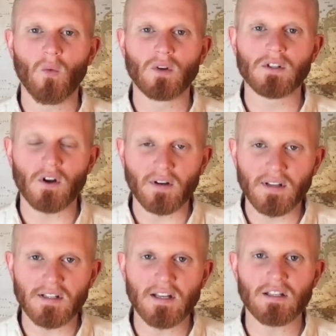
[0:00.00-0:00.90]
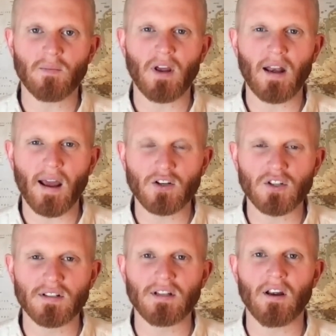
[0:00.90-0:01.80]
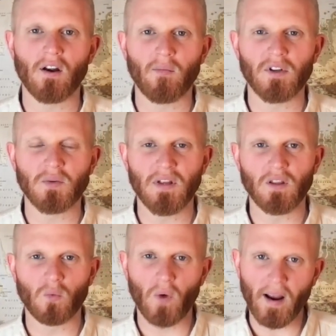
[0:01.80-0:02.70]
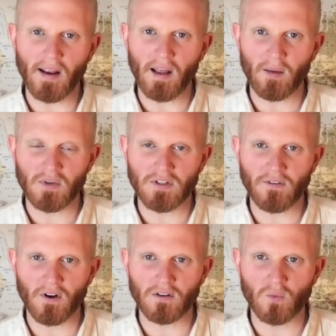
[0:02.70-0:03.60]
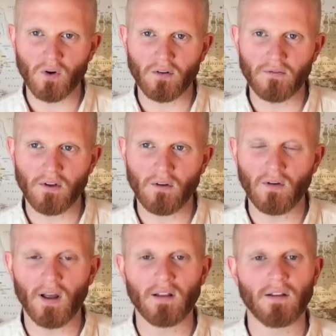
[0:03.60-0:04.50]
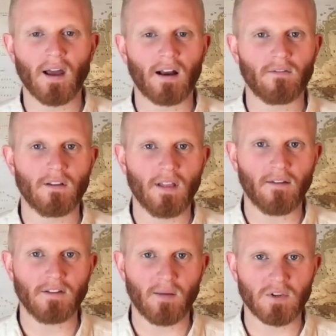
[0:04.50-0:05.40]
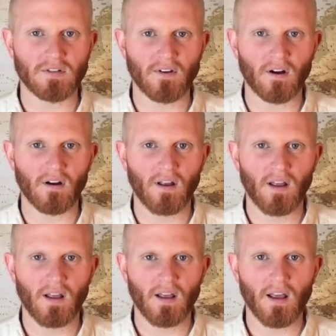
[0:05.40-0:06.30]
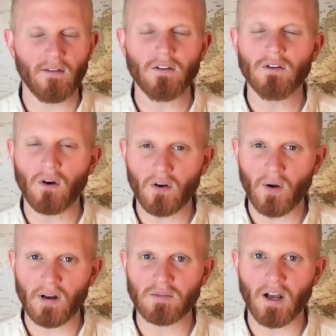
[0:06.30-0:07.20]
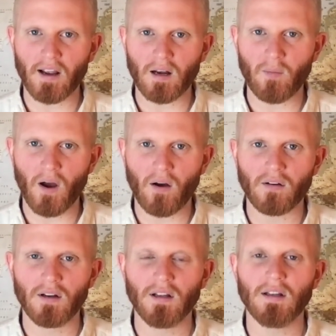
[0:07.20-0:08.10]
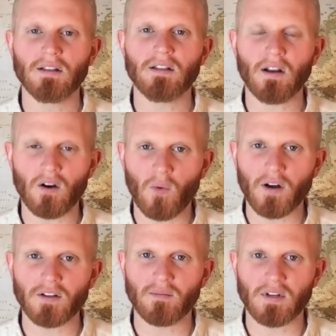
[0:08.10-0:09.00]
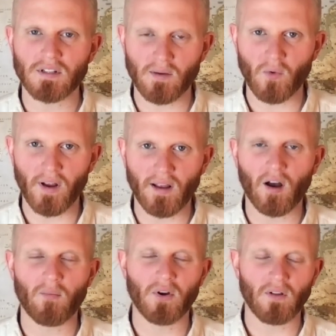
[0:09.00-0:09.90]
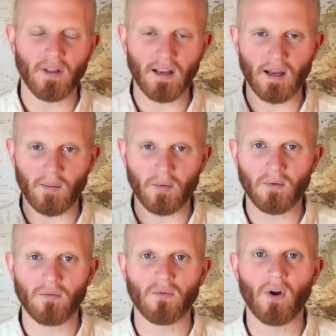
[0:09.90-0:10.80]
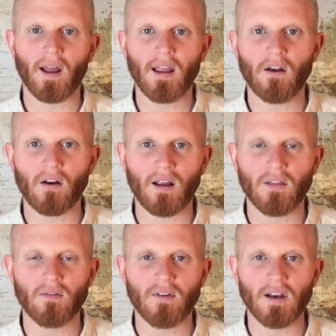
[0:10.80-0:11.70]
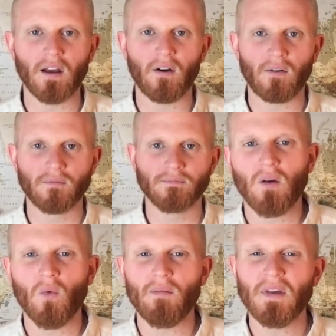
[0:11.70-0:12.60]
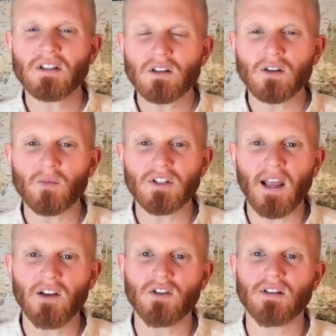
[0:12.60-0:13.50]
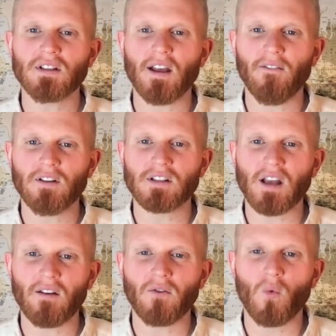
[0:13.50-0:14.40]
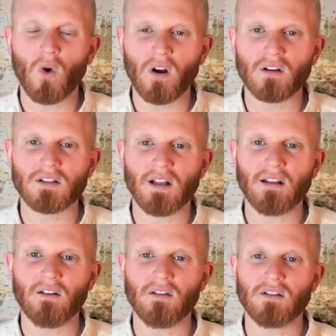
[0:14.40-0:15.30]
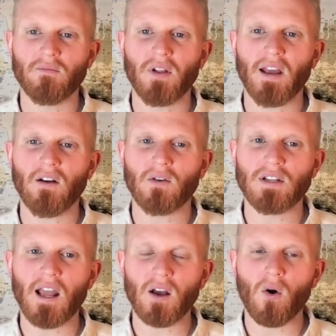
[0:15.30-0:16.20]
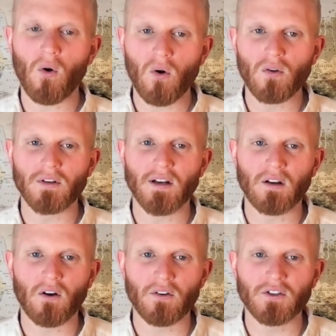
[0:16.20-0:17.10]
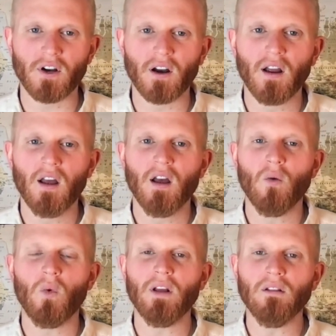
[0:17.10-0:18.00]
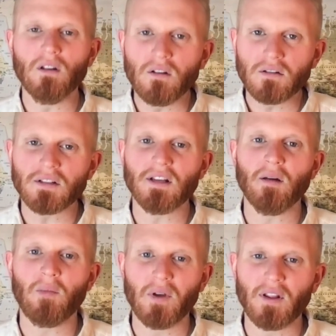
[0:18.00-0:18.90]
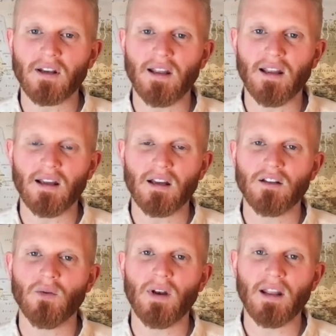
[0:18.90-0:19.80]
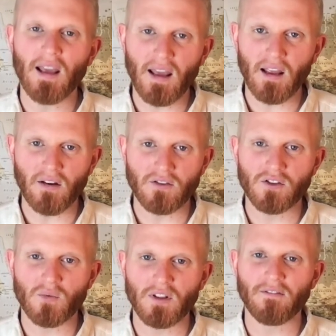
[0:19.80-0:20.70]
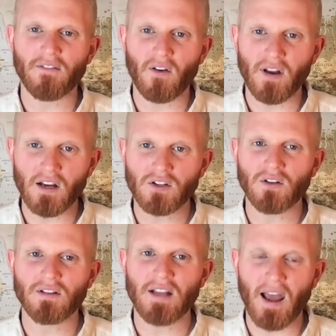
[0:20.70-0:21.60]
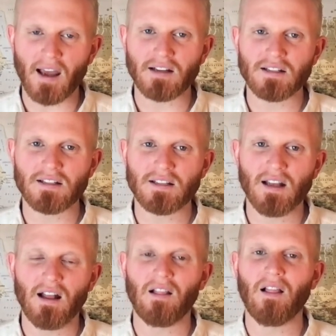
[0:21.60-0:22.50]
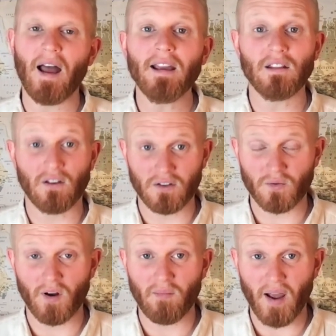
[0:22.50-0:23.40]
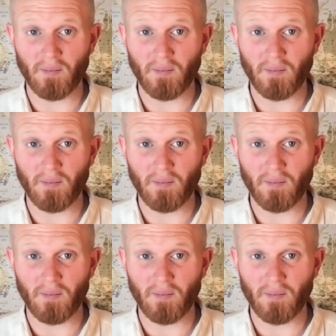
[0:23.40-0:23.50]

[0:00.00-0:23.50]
will certainly see some connections here between the right hemisphere's worldview and that of the left hemisphere. If you don't know what I'm talking about, consider watching my summary. I'll put a link up for it here in the video. When misinterpretations of insightful works like those of Plato take hold in a culture, we lose the ability to engage with the foundational texts like those written by